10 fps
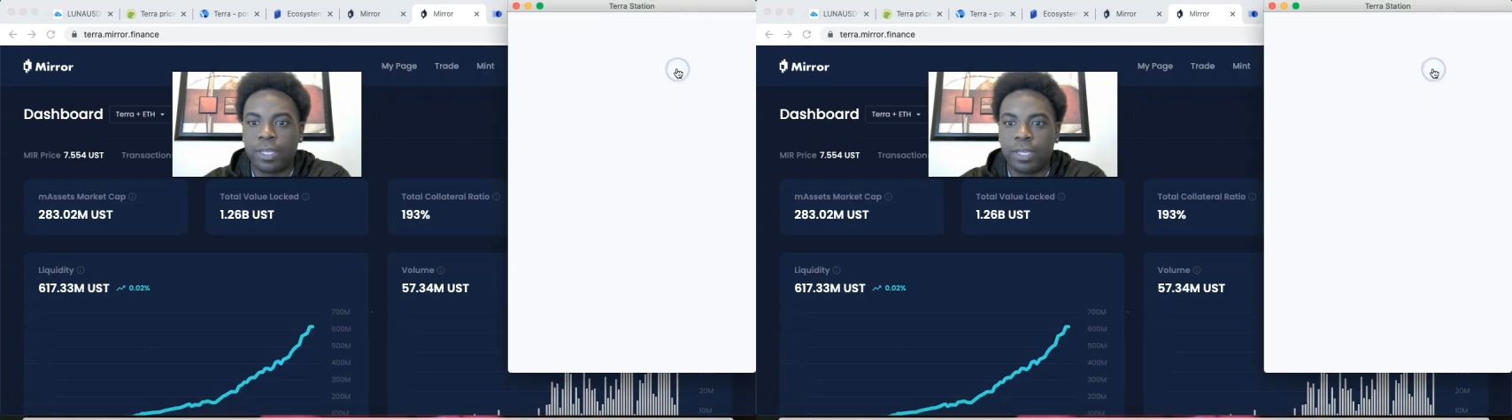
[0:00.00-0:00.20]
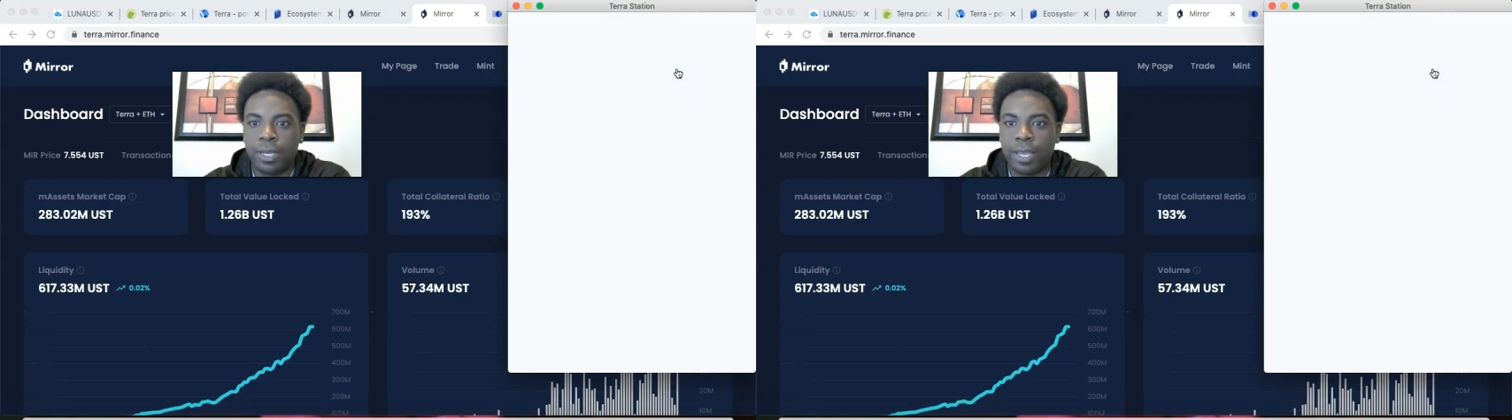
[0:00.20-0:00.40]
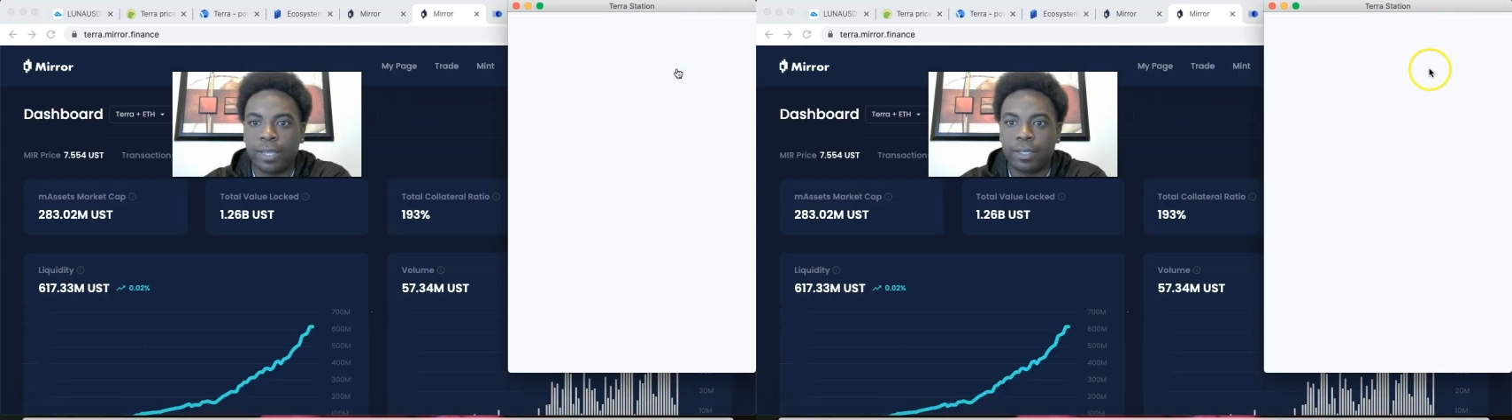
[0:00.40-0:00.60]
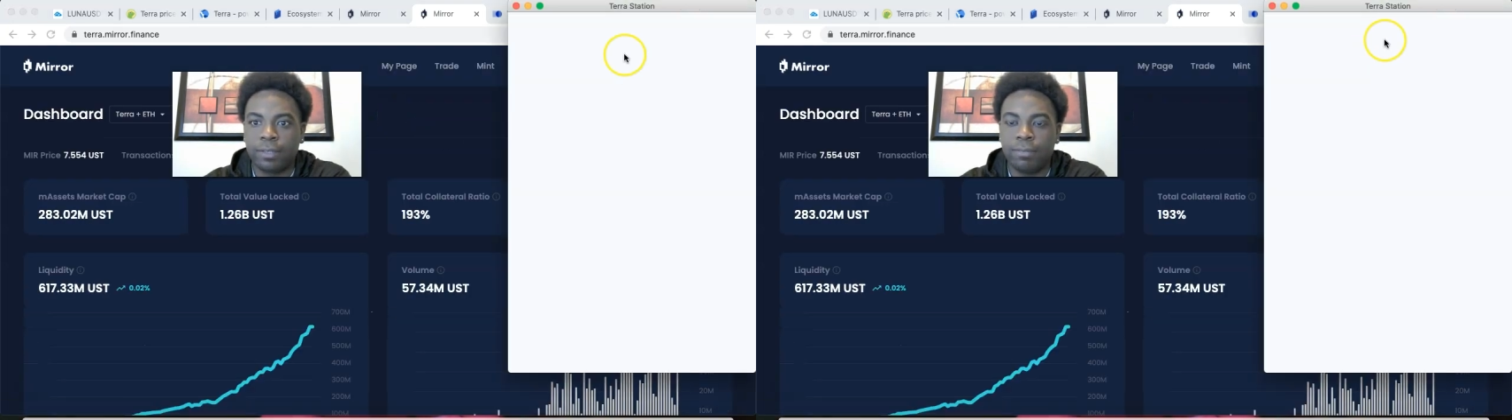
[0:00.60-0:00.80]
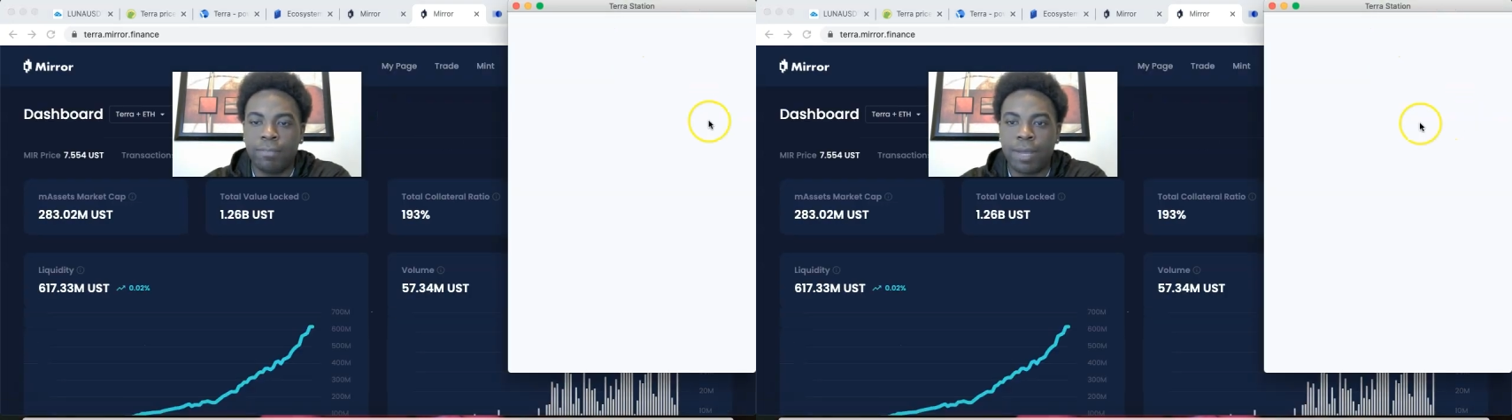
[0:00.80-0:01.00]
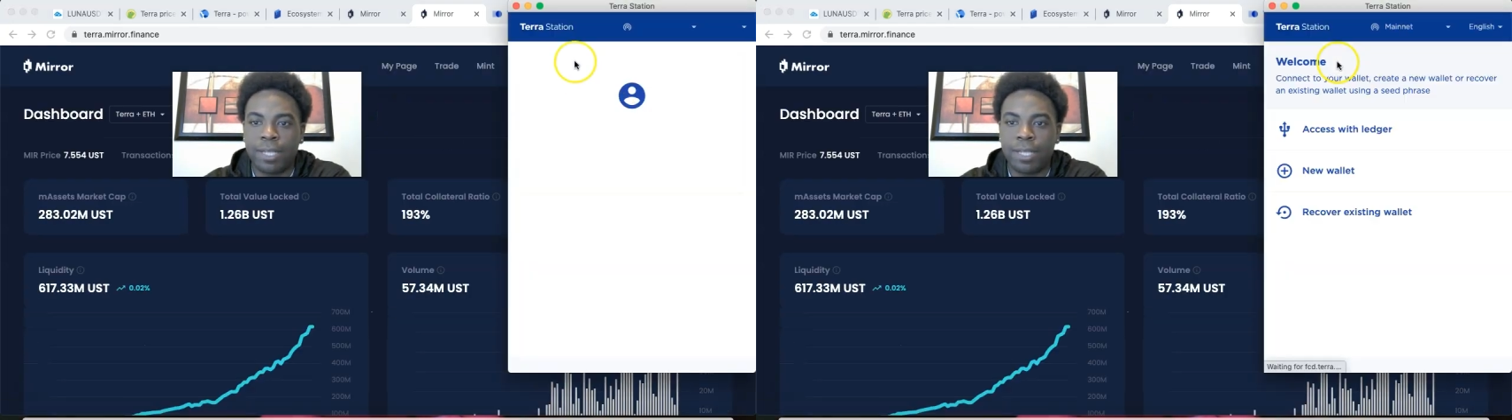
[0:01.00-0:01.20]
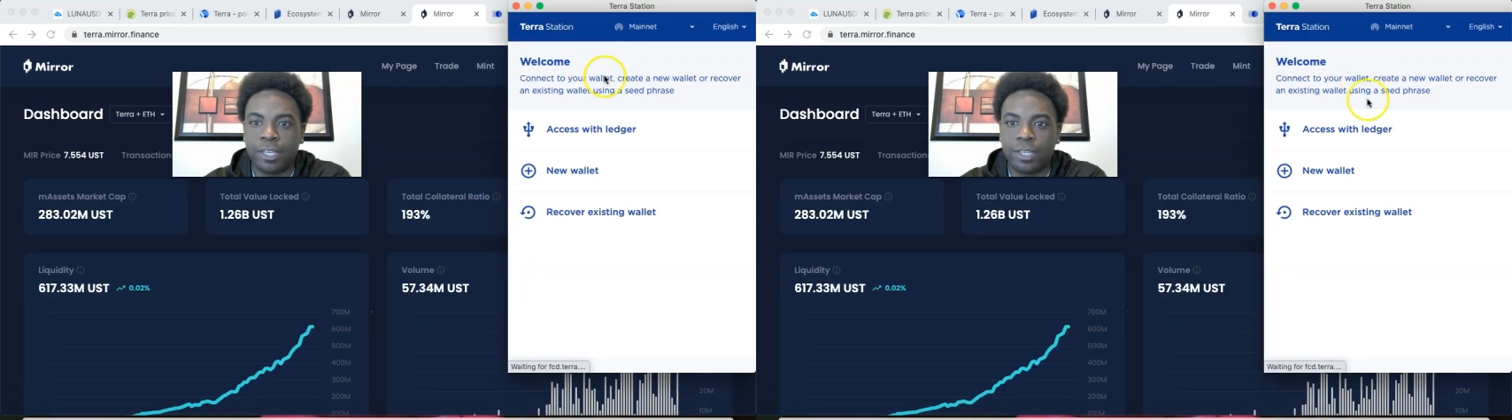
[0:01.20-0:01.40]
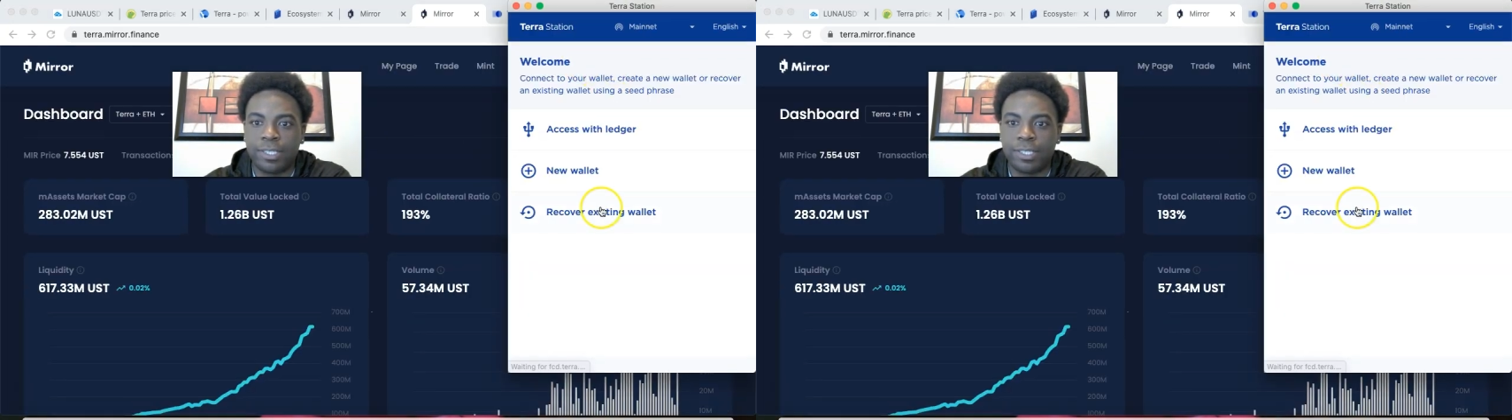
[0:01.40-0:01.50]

connect my Terra